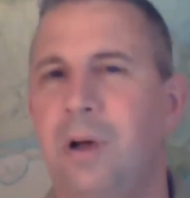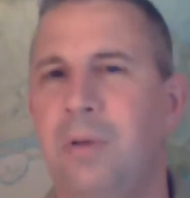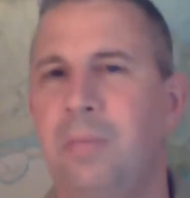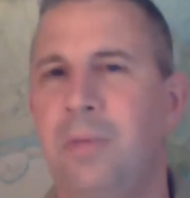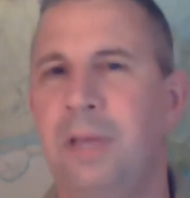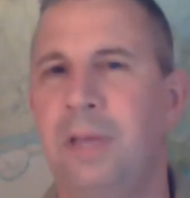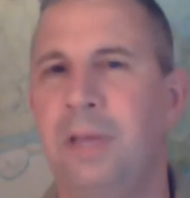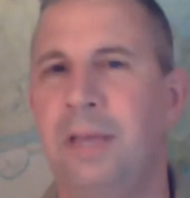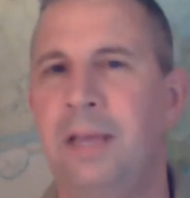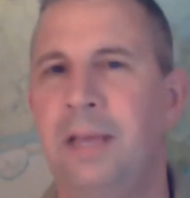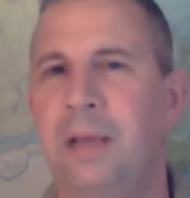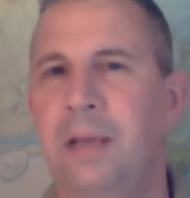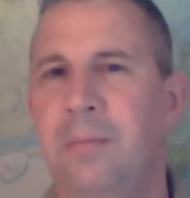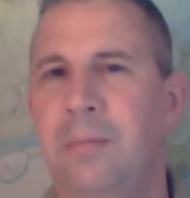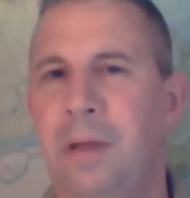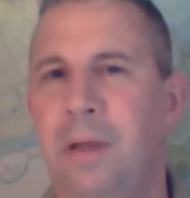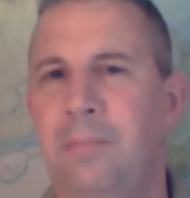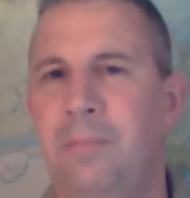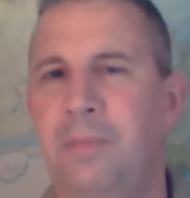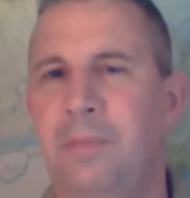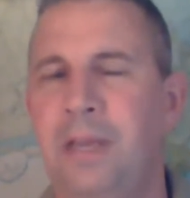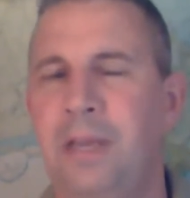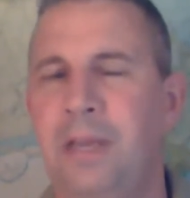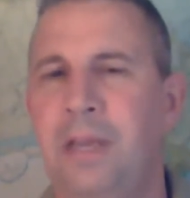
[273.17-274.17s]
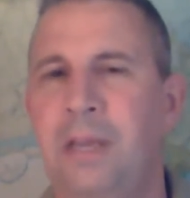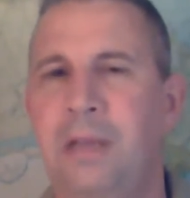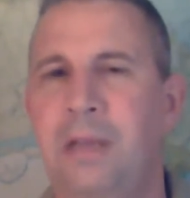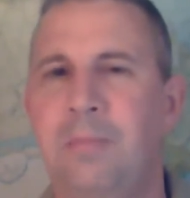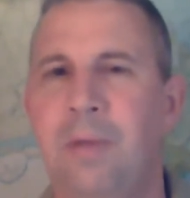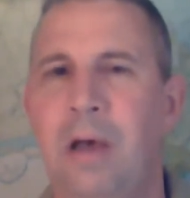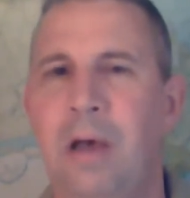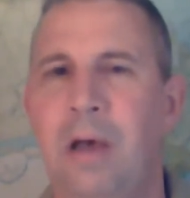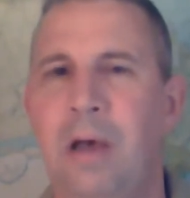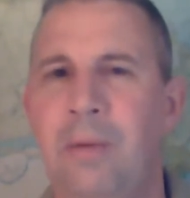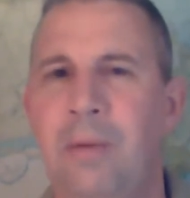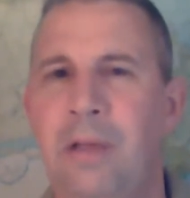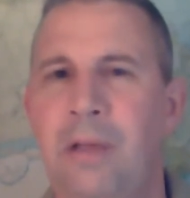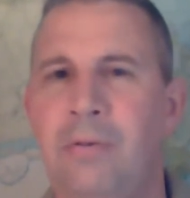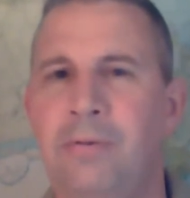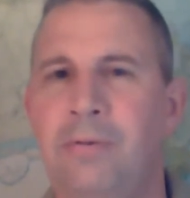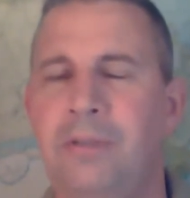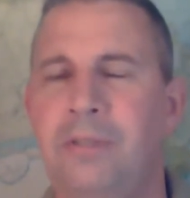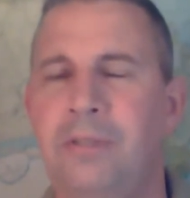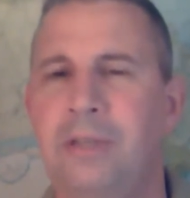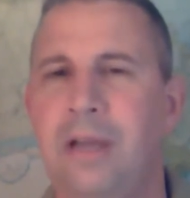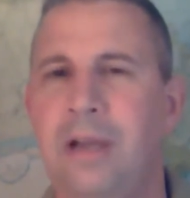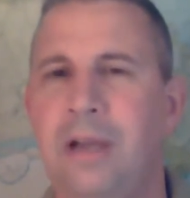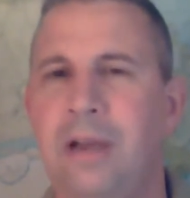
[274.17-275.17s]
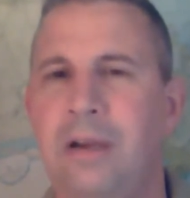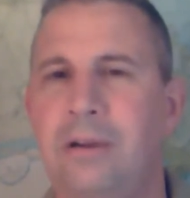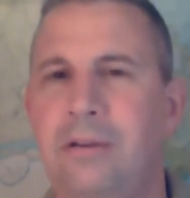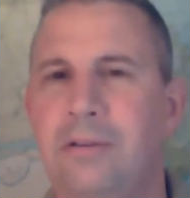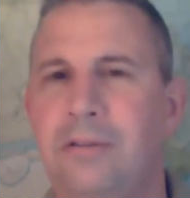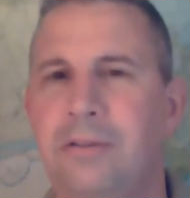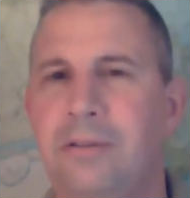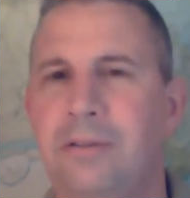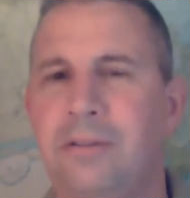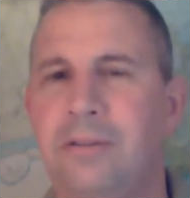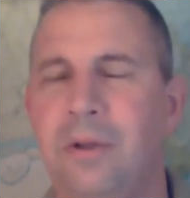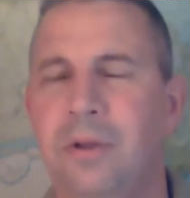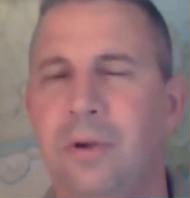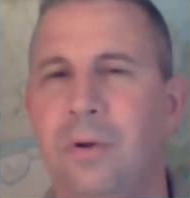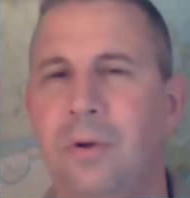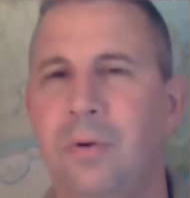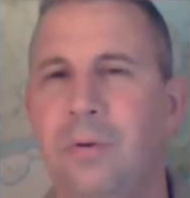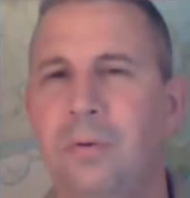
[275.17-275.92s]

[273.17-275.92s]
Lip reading: I'm thinking about my own desires. So